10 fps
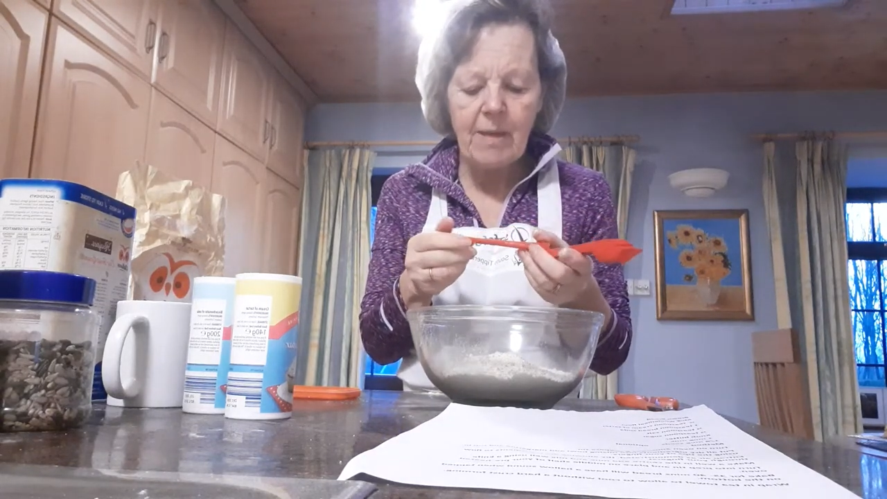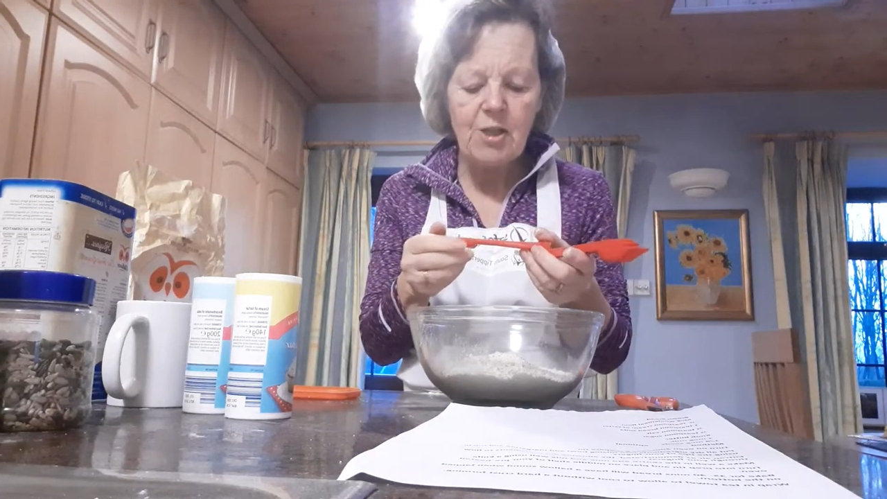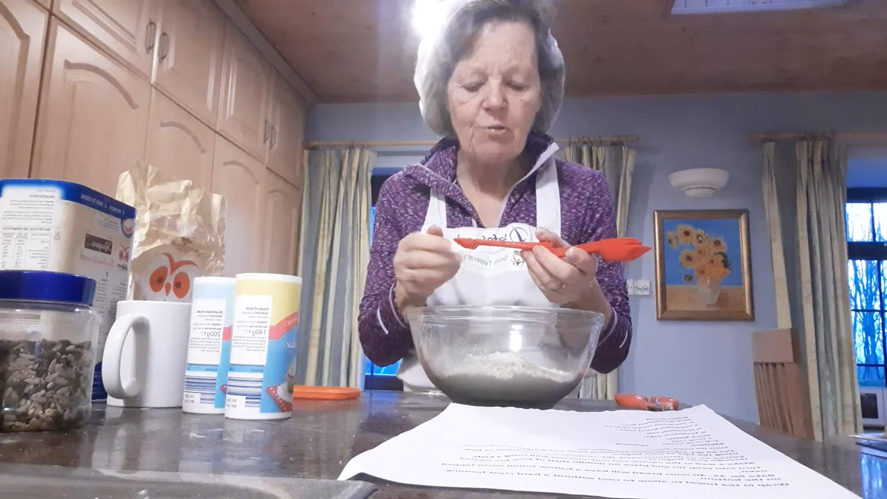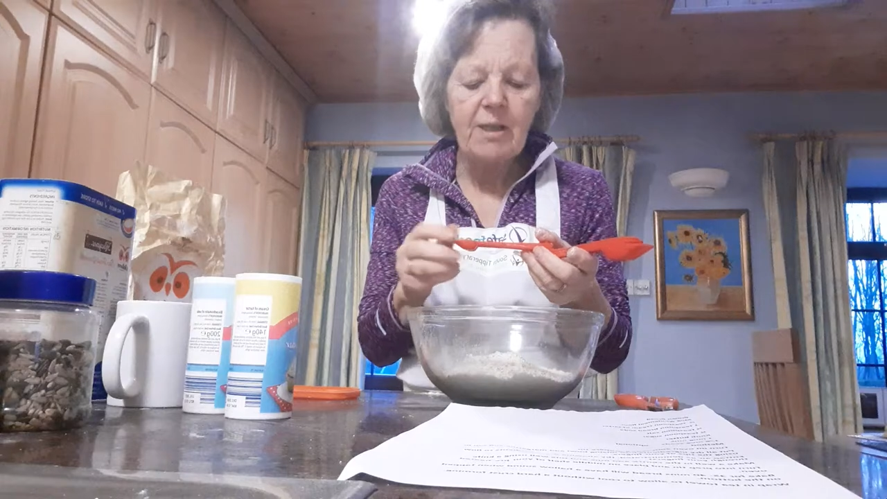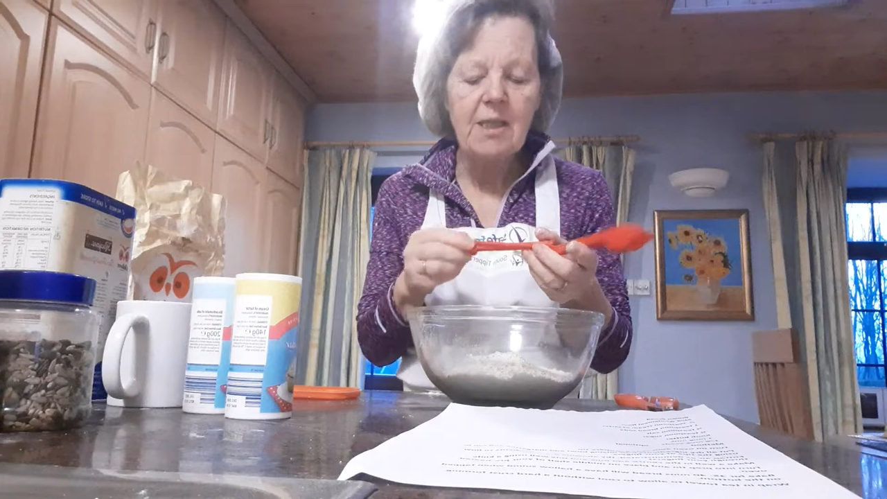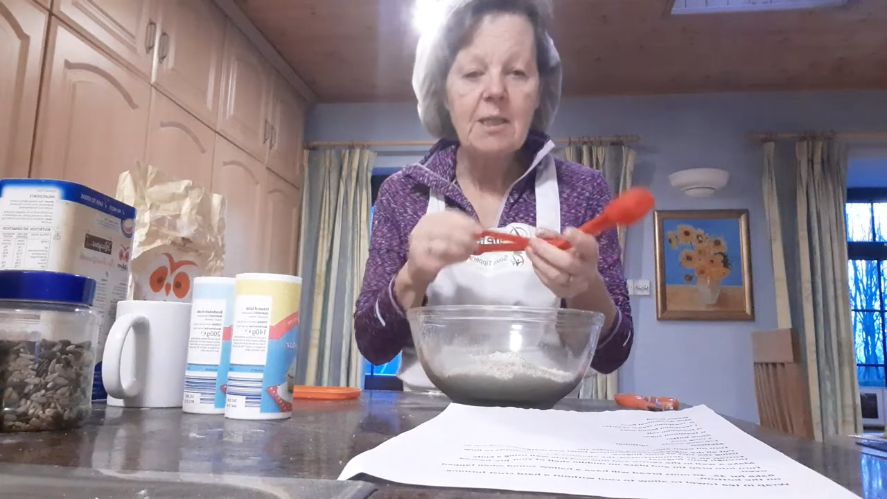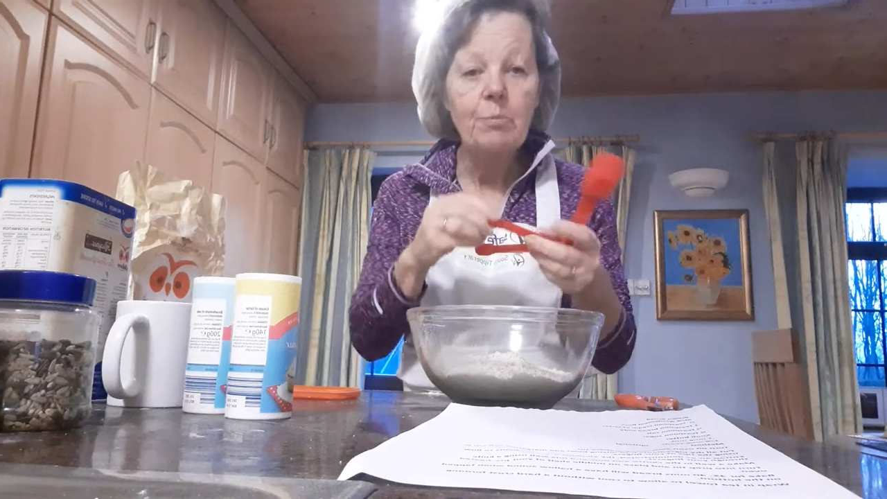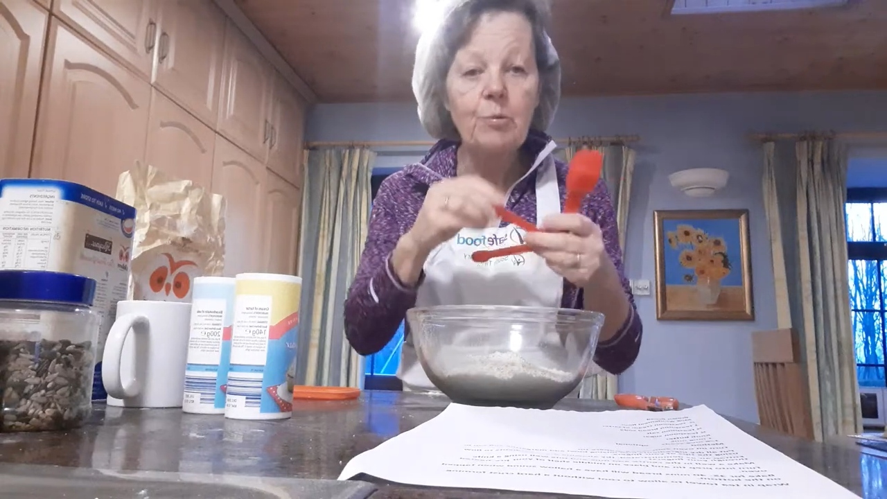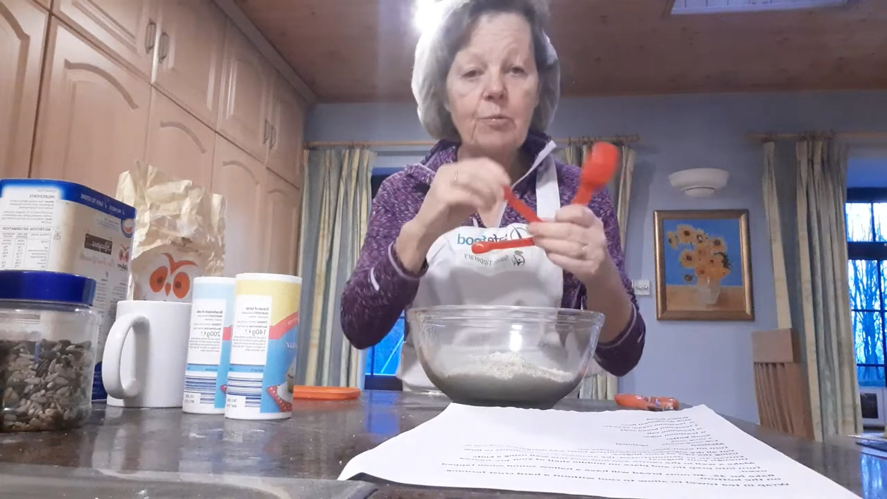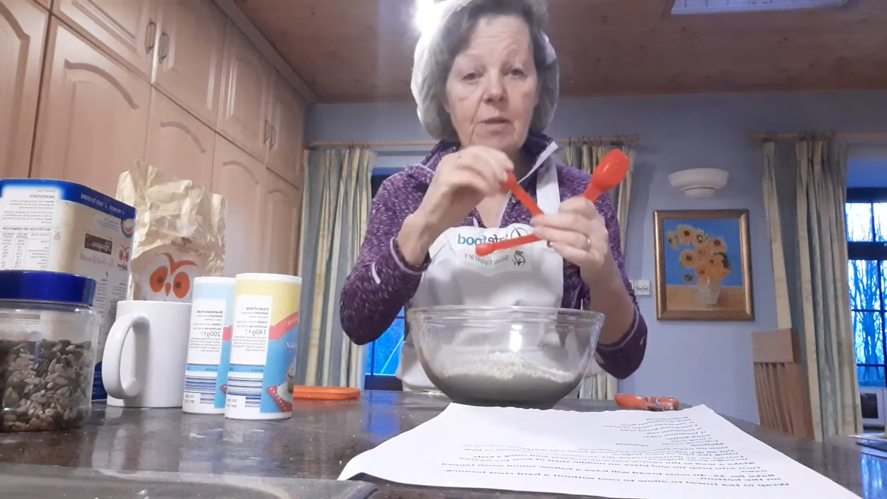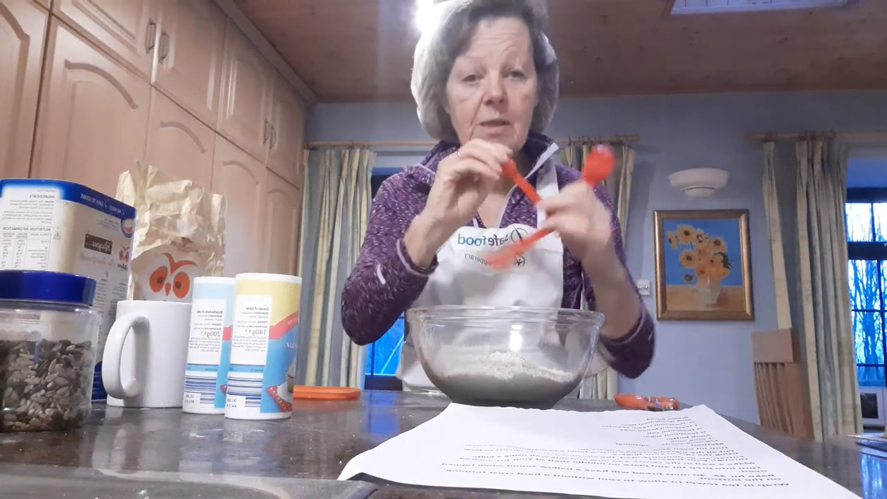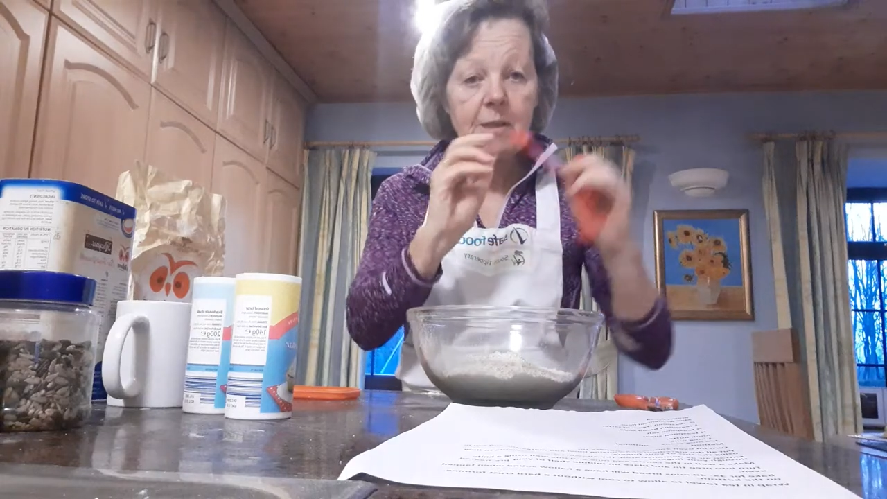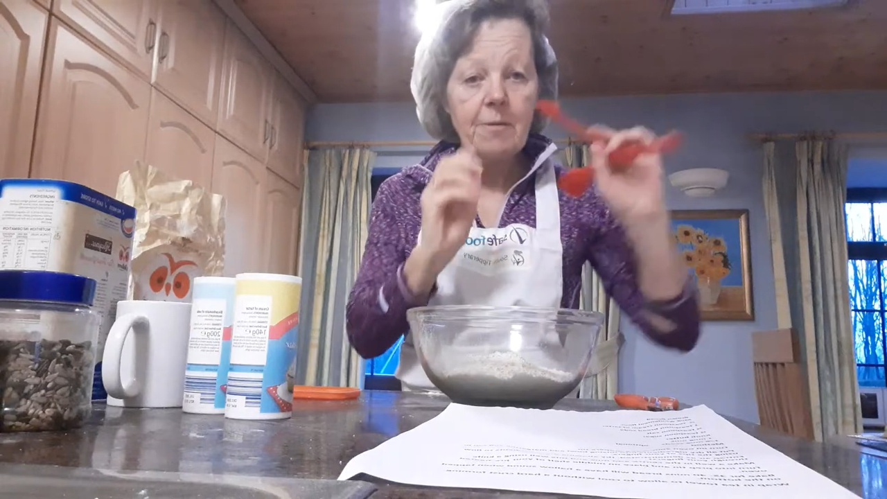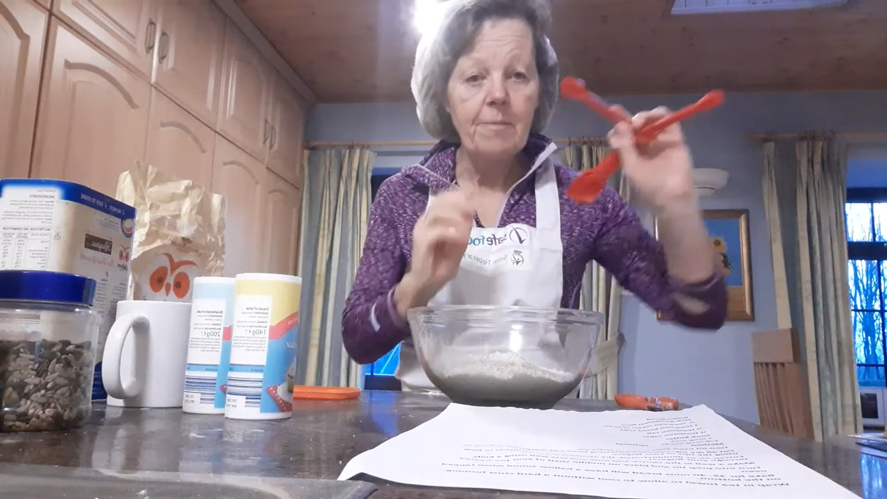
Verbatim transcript: measuring spoons.